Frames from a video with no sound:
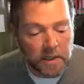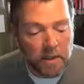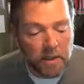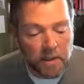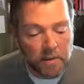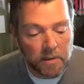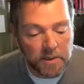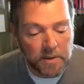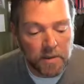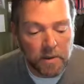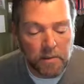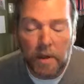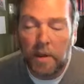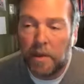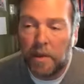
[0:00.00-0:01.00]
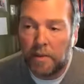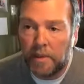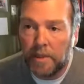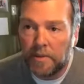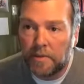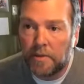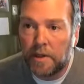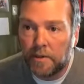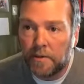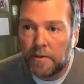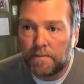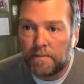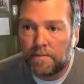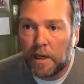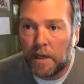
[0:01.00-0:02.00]
they call them is third party
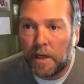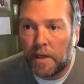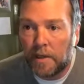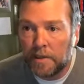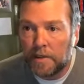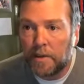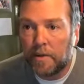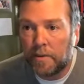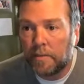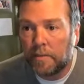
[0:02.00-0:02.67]
administrators. Uh, administrator. Uh, so,